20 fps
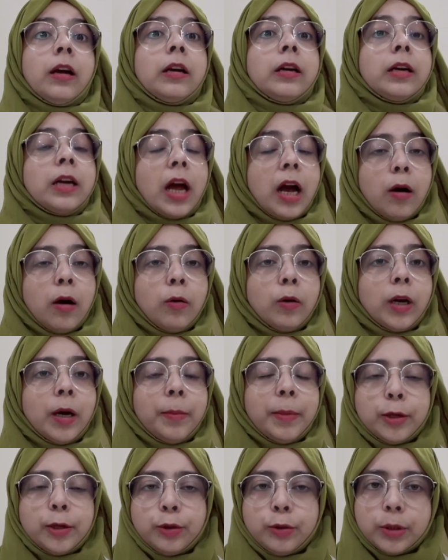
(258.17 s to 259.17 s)
Now
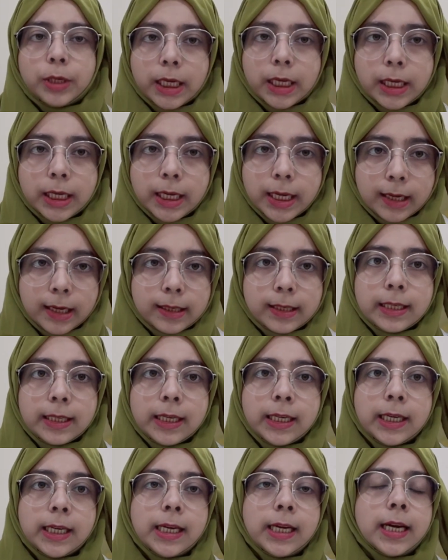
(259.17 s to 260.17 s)
coming to DDS.
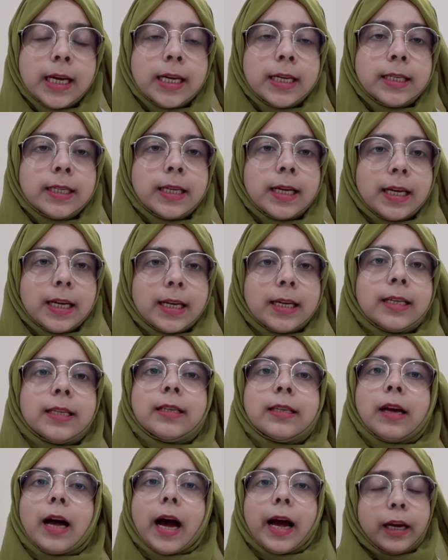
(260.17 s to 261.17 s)
DDS is,